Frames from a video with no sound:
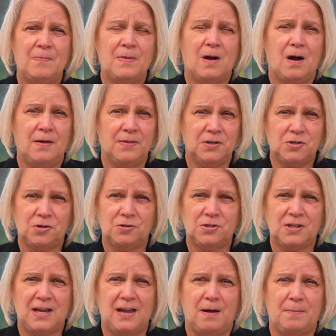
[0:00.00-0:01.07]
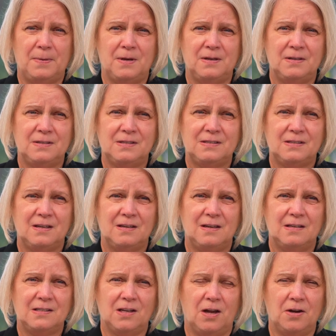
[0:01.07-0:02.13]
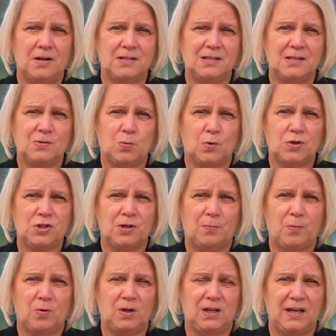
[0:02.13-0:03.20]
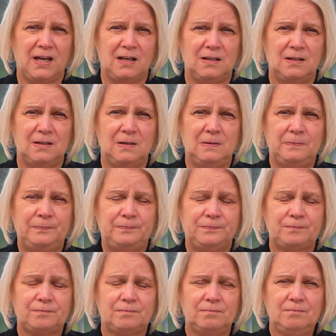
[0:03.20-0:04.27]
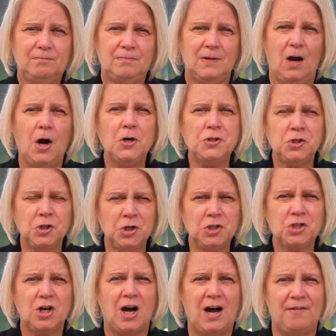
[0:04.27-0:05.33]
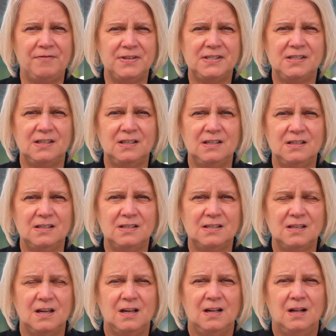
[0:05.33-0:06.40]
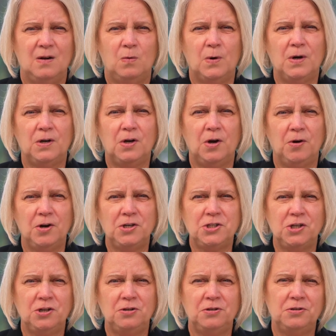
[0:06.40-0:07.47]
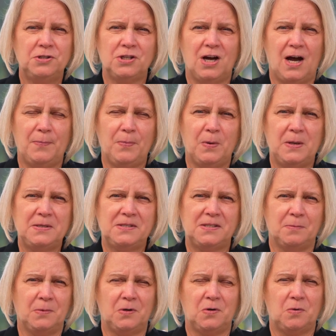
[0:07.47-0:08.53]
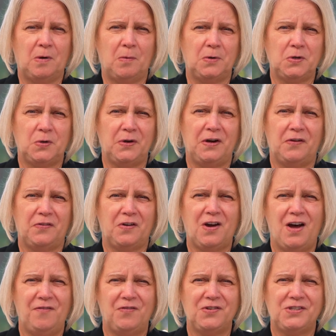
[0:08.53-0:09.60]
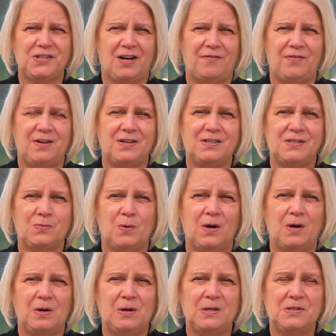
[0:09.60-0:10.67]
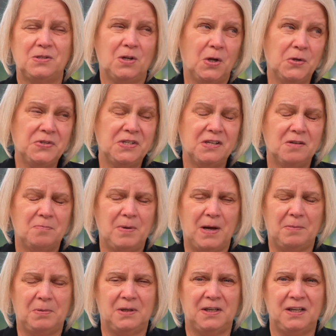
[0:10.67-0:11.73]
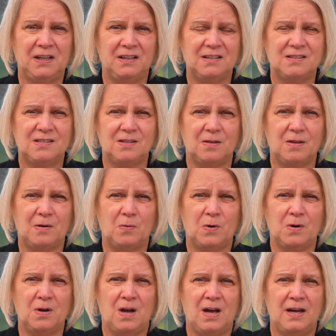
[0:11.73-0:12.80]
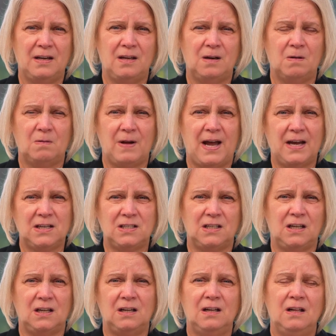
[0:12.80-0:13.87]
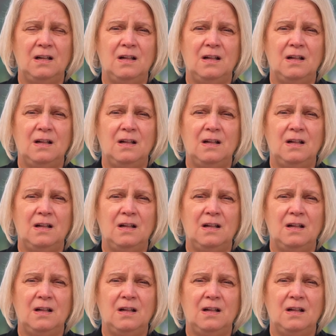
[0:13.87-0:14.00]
on the church campus as long as it's worship related. Our church offices, we're encouraging you to operate similar to what we're doing here at the conference office, where it's close to the public so that we're not interacting,